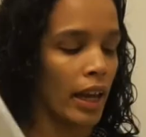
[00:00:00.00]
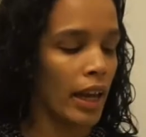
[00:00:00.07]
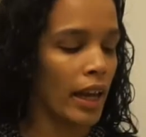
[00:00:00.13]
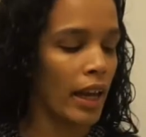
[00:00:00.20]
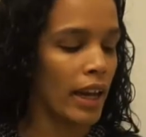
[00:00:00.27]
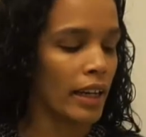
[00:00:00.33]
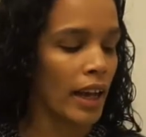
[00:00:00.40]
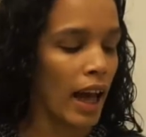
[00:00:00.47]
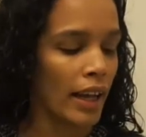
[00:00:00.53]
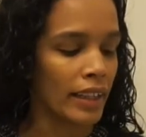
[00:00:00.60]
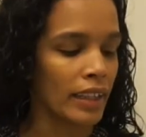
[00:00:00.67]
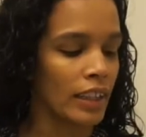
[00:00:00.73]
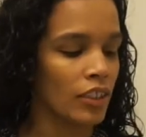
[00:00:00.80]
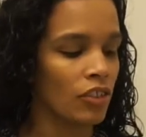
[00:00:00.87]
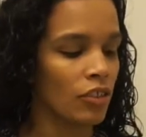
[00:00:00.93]
And I
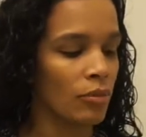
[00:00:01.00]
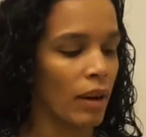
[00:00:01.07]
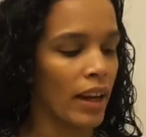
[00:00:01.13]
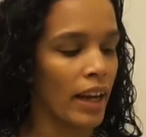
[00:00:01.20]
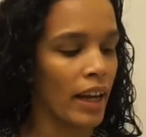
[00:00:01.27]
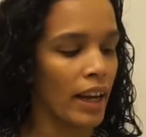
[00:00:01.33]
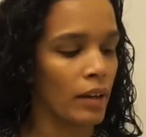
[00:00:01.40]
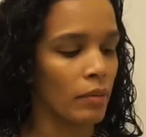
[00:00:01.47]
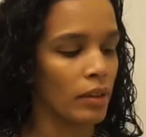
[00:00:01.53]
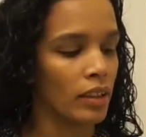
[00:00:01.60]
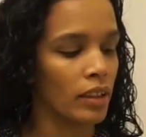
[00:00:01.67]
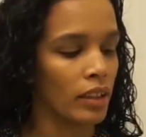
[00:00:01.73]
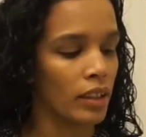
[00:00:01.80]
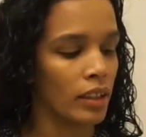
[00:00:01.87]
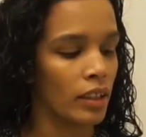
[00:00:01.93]
condition my hair
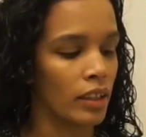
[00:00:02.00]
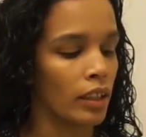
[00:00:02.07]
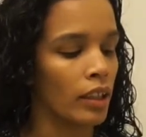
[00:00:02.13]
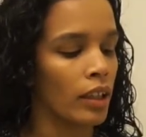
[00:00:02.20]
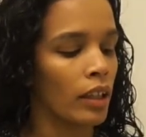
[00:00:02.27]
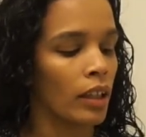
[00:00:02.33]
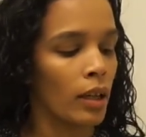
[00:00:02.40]
with the